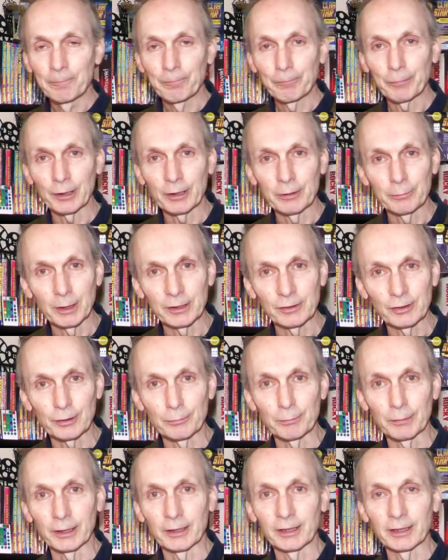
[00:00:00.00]
but I must
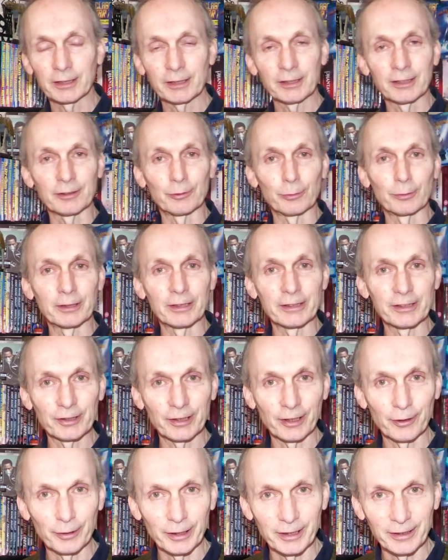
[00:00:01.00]
admit I can't really
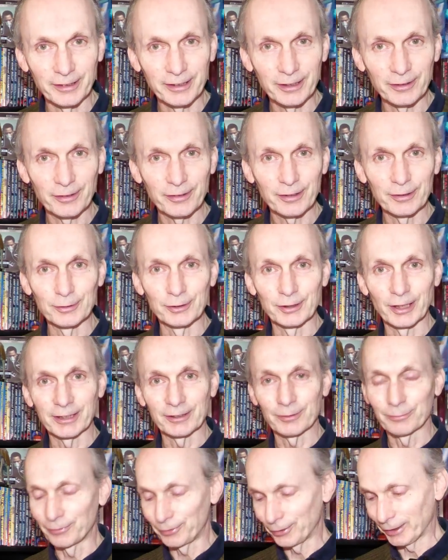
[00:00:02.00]
generate the
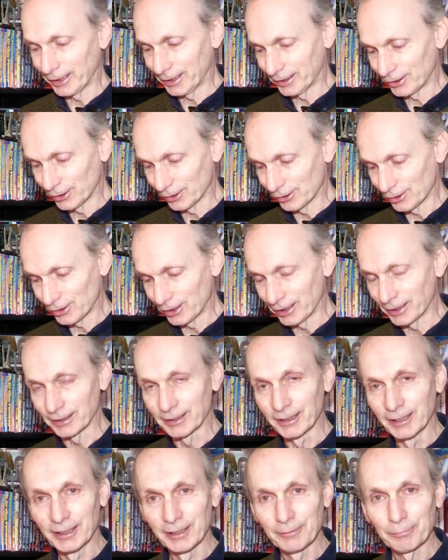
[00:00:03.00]
enthusiasm for that just yet.
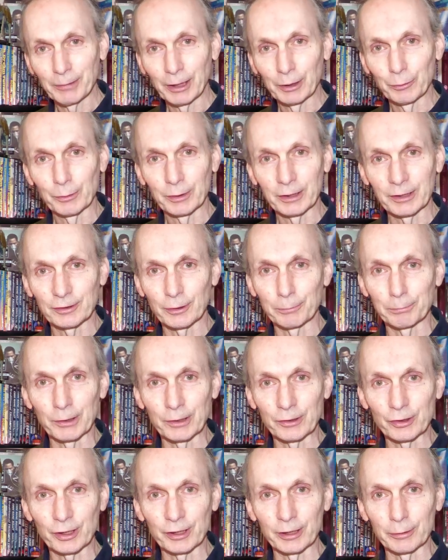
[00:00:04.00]
Maybe when it's a
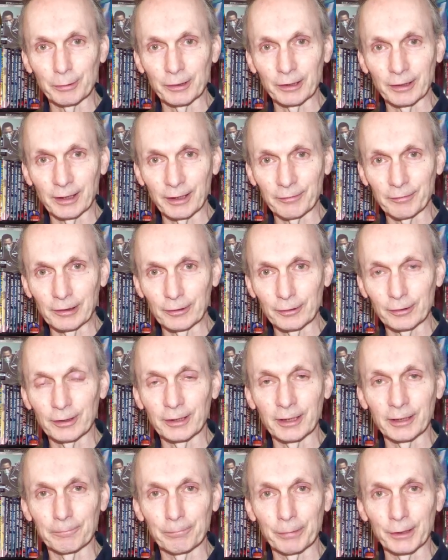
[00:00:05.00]
bit cheaper I'll have a look at
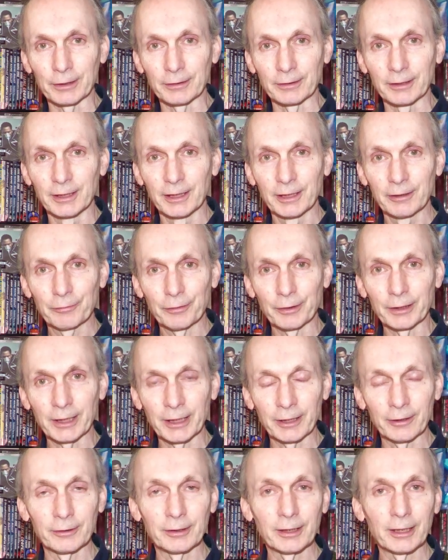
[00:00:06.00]
it, but for now